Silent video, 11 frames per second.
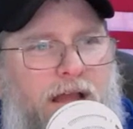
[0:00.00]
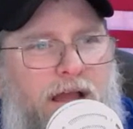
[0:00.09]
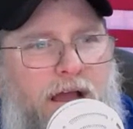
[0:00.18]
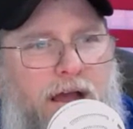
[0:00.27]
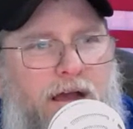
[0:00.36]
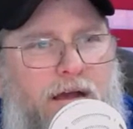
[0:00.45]

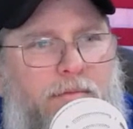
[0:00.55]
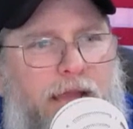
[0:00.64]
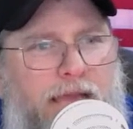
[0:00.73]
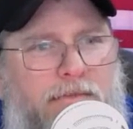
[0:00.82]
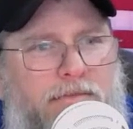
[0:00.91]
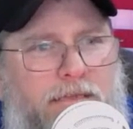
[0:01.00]

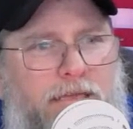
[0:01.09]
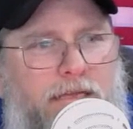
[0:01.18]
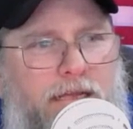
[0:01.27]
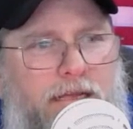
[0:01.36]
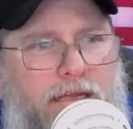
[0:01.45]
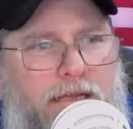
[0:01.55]

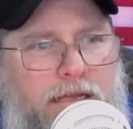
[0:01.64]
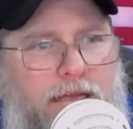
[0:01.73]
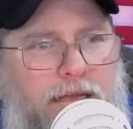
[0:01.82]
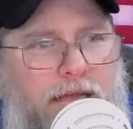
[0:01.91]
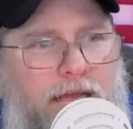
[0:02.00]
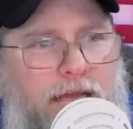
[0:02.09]
Actually,
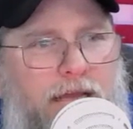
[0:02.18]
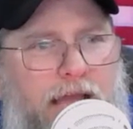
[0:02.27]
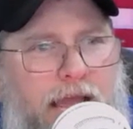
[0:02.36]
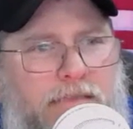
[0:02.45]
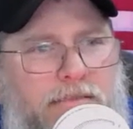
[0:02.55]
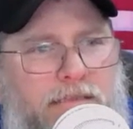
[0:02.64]

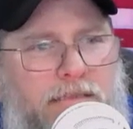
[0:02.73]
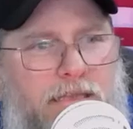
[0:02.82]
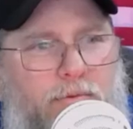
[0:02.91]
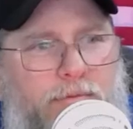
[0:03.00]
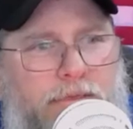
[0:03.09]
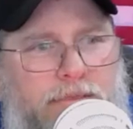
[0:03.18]
it
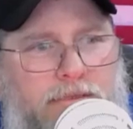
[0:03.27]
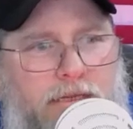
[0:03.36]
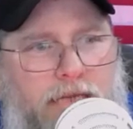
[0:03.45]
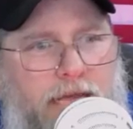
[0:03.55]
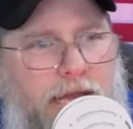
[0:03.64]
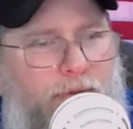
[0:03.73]
will be
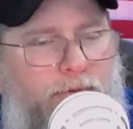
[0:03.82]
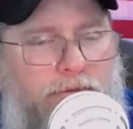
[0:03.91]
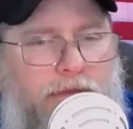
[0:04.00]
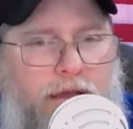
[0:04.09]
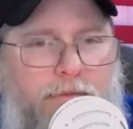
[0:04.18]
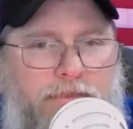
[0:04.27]
Sunday. I will
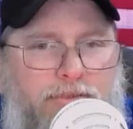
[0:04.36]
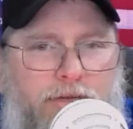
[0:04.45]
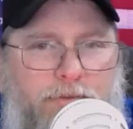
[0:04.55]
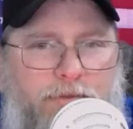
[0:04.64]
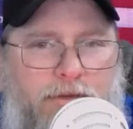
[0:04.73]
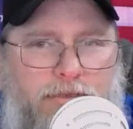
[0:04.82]
not be
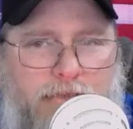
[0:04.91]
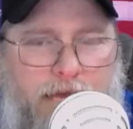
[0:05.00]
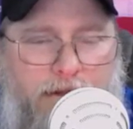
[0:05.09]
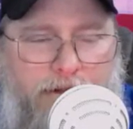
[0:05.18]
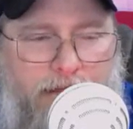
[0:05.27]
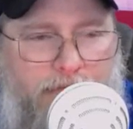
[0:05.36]
streaming on
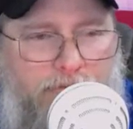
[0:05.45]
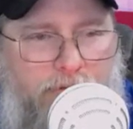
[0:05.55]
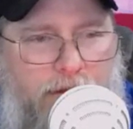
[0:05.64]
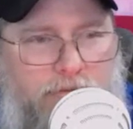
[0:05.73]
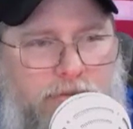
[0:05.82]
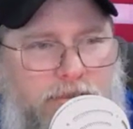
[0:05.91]
Saturday. That's what
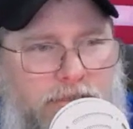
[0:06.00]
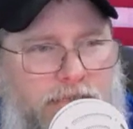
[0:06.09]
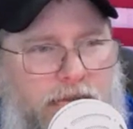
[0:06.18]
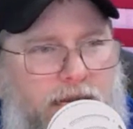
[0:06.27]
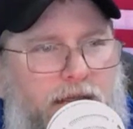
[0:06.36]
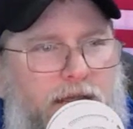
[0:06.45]
I was going to
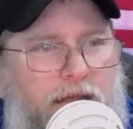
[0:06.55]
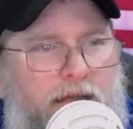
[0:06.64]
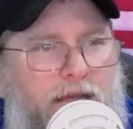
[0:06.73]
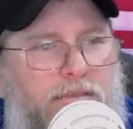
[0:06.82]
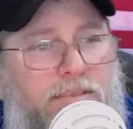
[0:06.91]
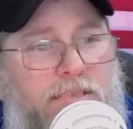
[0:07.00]
say.
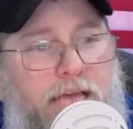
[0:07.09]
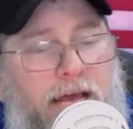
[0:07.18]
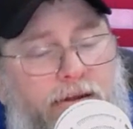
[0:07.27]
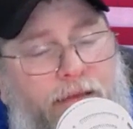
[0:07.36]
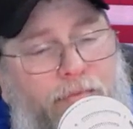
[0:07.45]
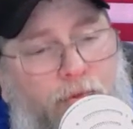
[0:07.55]

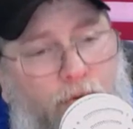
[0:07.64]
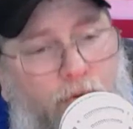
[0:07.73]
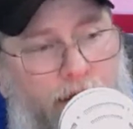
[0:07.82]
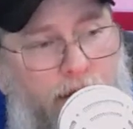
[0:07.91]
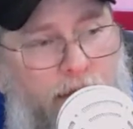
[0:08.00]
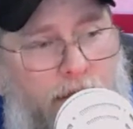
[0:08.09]
Saturday
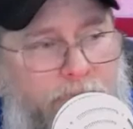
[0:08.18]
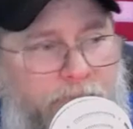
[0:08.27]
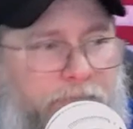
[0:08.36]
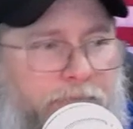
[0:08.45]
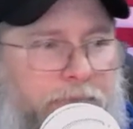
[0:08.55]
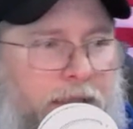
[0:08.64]
morning,
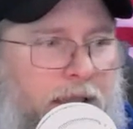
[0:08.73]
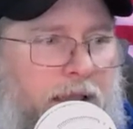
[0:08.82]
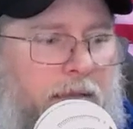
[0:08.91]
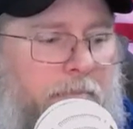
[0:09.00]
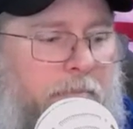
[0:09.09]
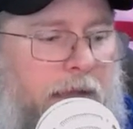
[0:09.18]

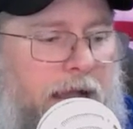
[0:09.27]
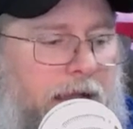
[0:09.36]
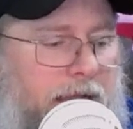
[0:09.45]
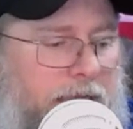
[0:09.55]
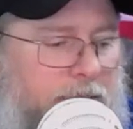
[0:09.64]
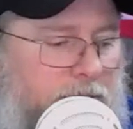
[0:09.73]

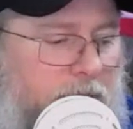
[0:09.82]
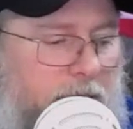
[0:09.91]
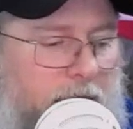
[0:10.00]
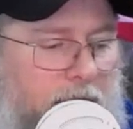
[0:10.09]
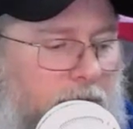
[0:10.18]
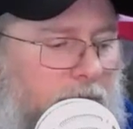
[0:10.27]
my
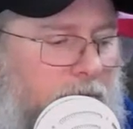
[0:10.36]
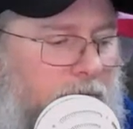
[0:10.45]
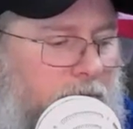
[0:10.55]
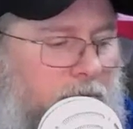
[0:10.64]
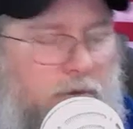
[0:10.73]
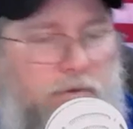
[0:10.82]
son-in-law,
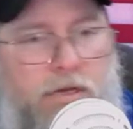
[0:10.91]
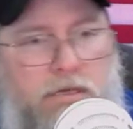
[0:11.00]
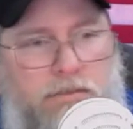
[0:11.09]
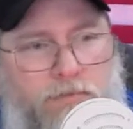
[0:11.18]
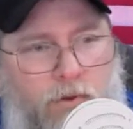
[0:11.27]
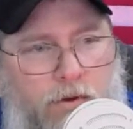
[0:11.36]
who does
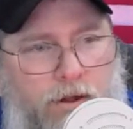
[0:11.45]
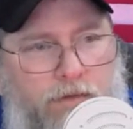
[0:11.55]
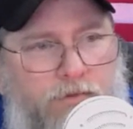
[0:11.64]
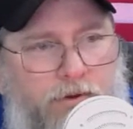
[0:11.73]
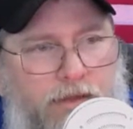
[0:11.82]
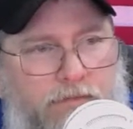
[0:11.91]
flooring
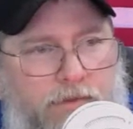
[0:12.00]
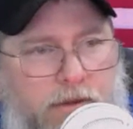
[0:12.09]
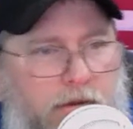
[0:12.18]
for a living,